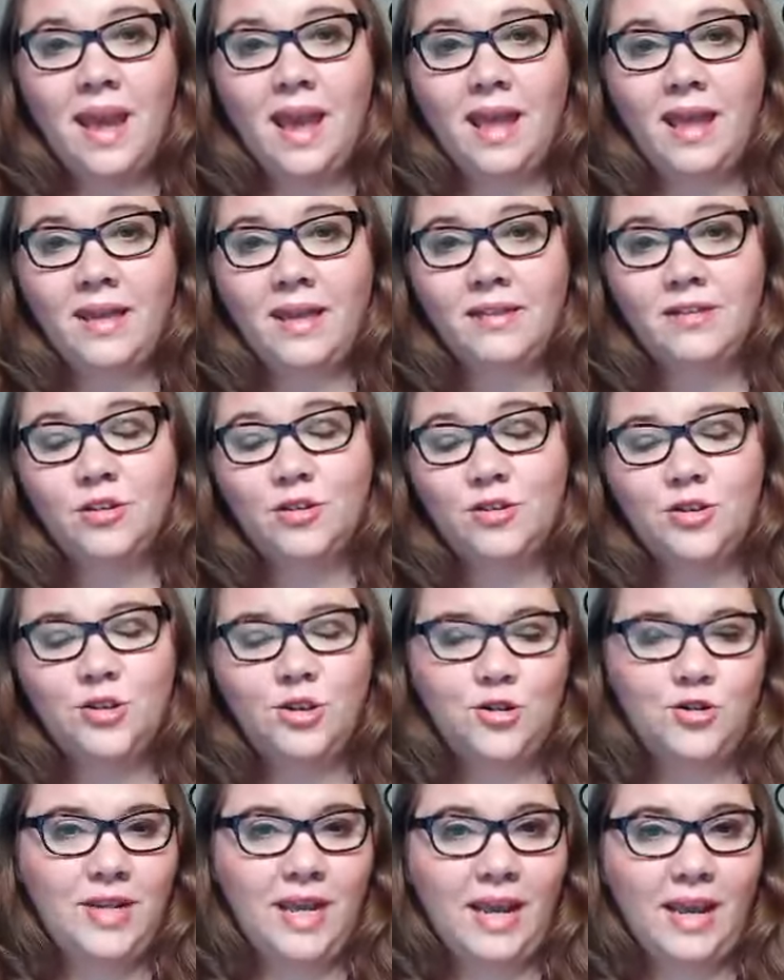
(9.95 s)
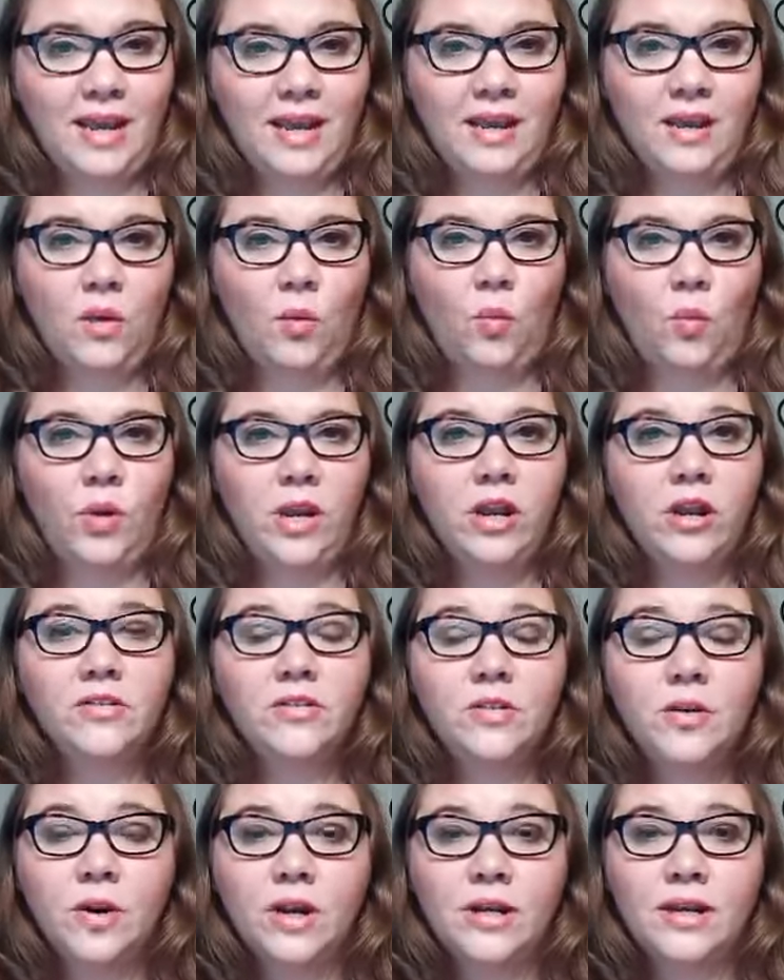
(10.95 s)
and today we are
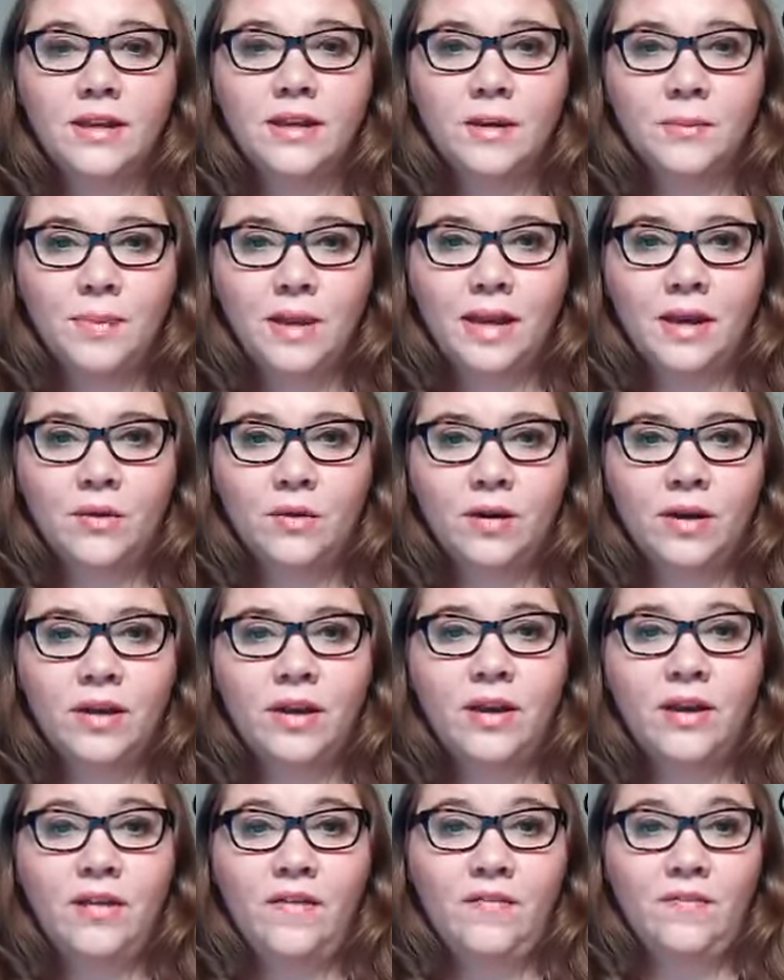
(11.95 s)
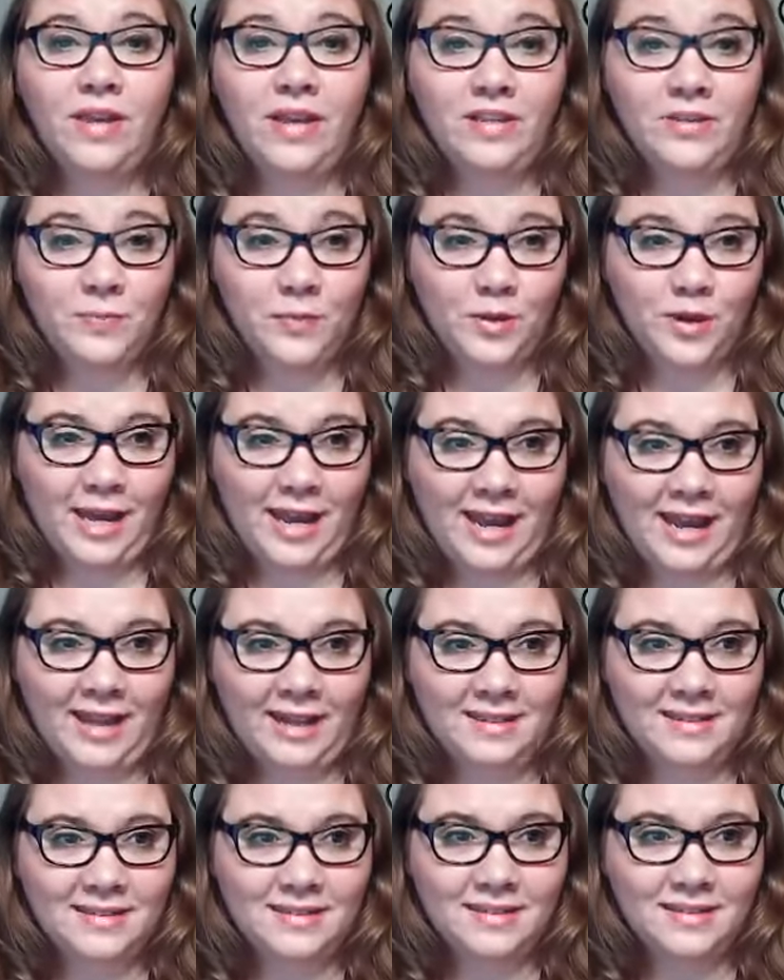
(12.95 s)
talking about Facebook
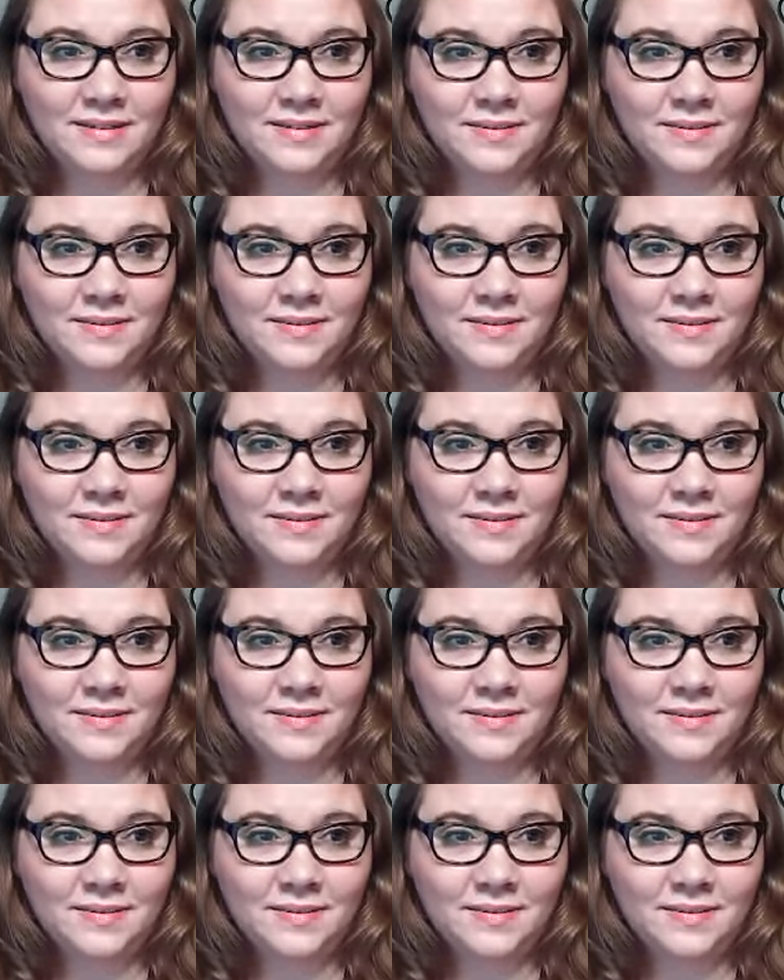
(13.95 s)
ads.